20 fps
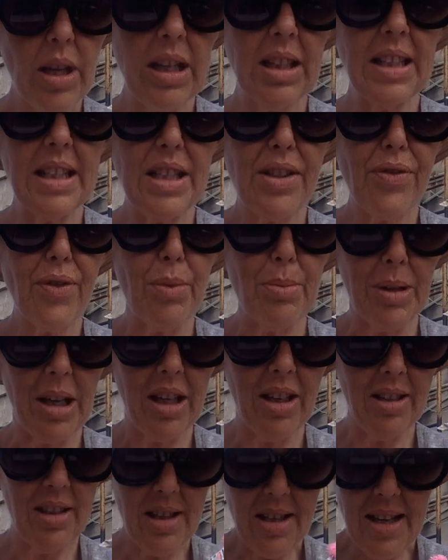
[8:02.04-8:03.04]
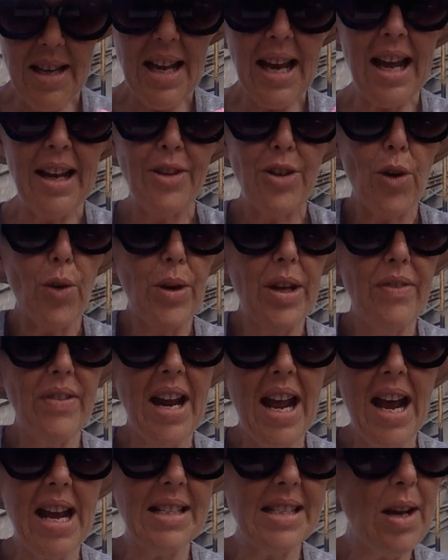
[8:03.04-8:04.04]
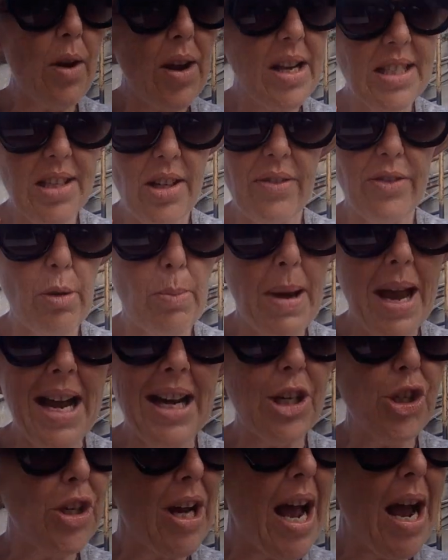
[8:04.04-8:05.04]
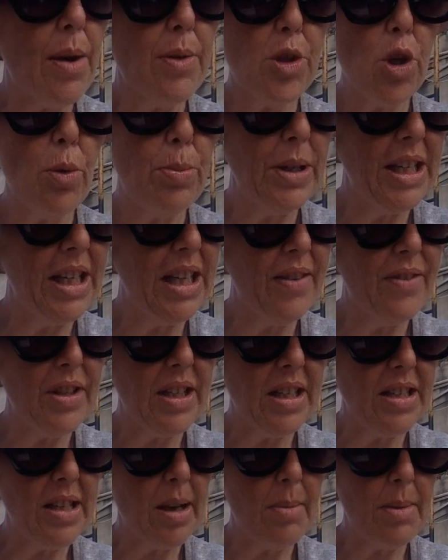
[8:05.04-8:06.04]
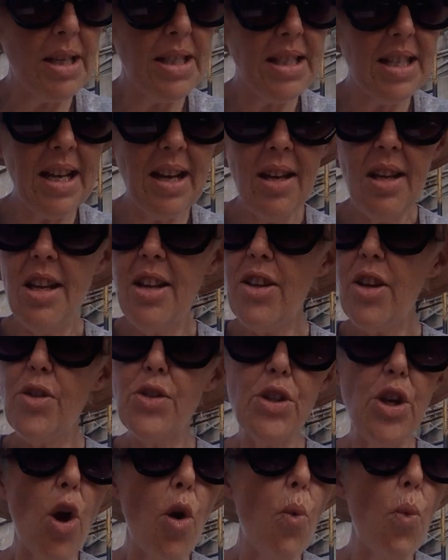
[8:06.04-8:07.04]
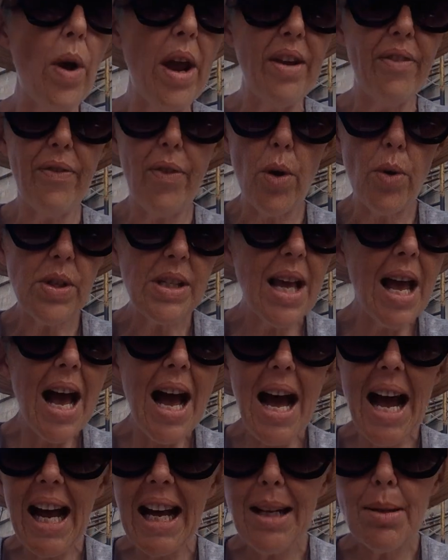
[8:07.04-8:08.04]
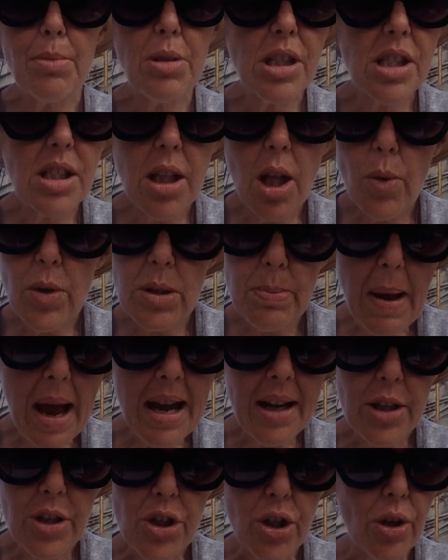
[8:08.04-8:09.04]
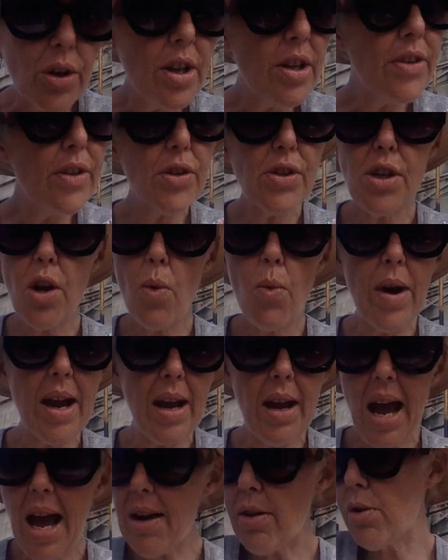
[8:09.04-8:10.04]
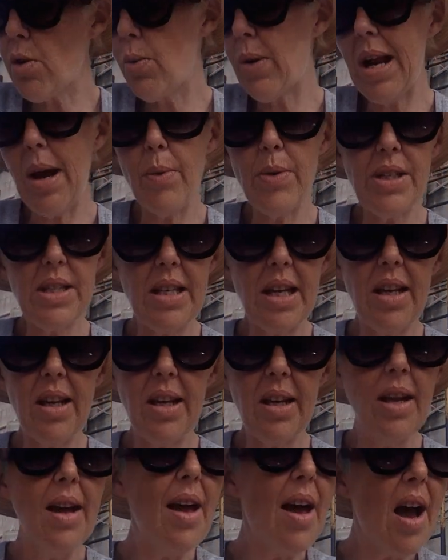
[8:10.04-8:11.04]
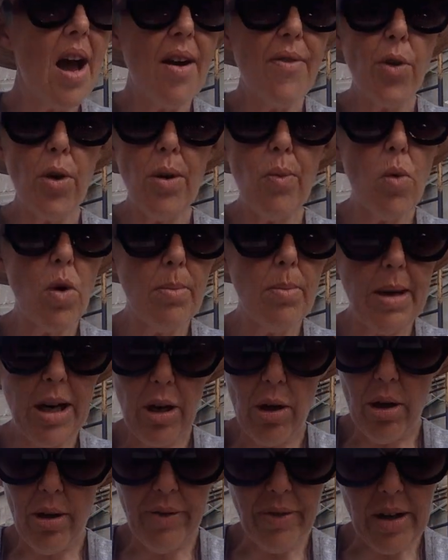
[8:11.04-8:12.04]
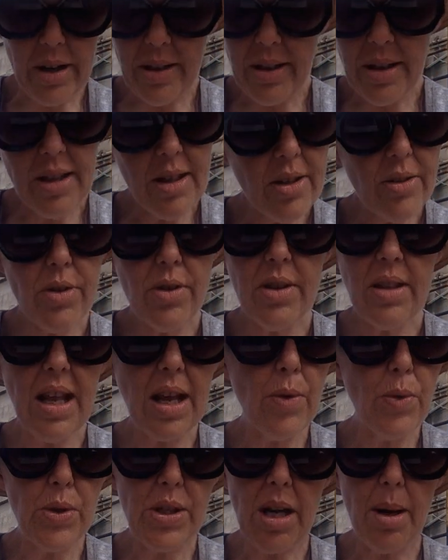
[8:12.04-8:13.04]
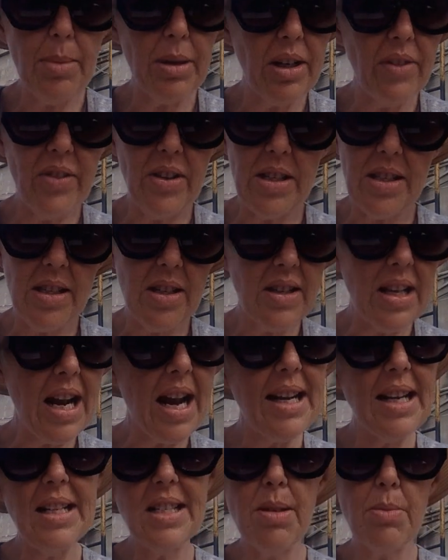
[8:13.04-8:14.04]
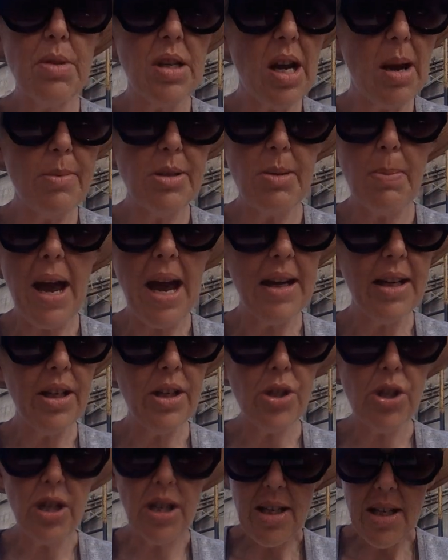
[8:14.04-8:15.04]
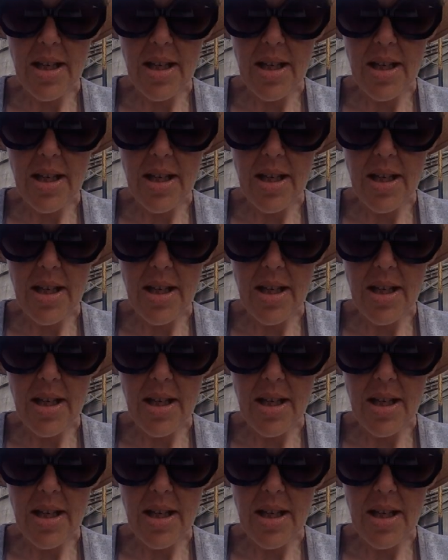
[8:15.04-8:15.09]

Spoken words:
At least for me. And don't even ask. Now I still have to package it. I was hoping to get everything done by today. There's no way, folks. I am the slowest packager. There's no way. I don't know what I was thinking. I've already warned my girlfriend who's coming to visit that I need some time to package.